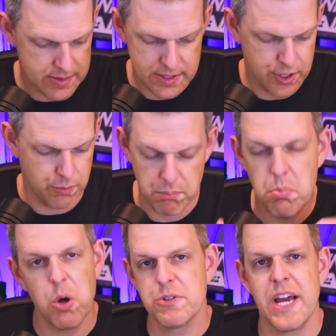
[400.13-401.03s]

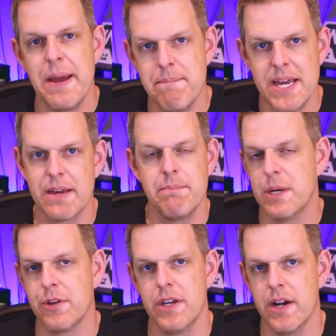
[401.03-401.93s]
multi-mega
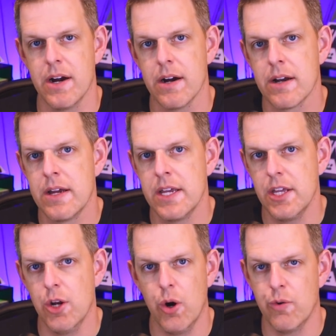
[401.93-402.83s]
millionaire,
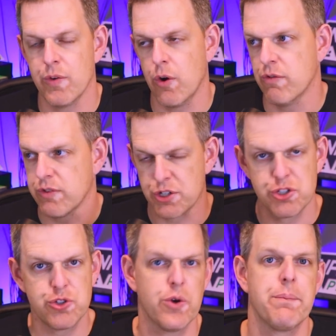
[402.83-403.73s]
over a
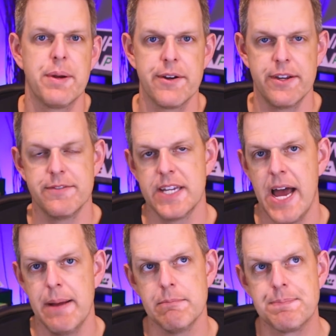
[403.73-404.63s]
short period of
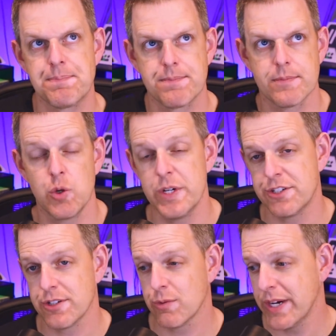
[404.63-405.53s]
time,
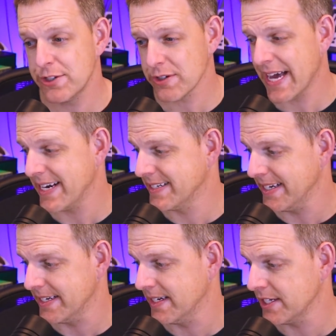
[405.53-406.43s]
which Rachel kind of
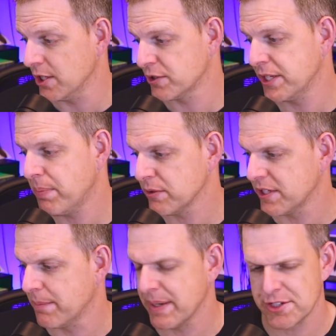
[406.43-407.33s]
did. She
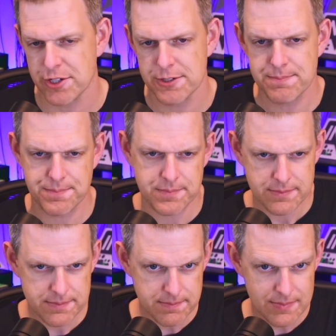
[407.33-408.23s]
posted a picture
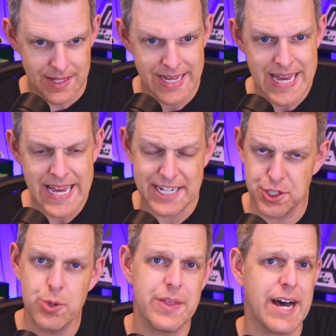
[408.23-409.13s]
in
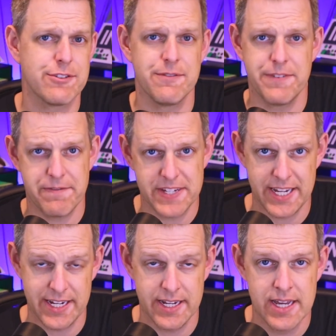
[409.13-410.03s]

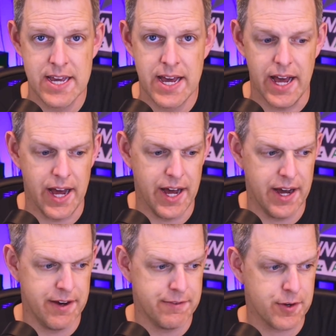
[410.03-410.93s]
2015
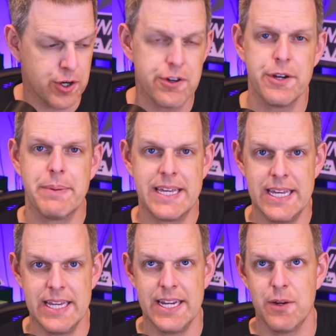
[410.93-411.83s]
of her in a
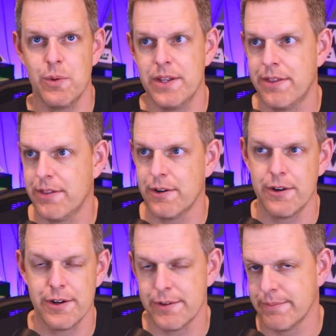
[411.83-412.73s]
bikini with
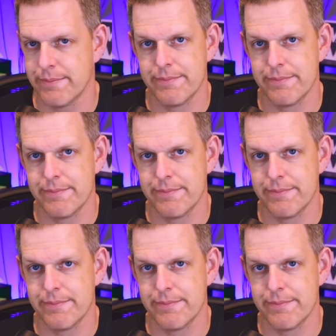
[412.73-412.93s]
her,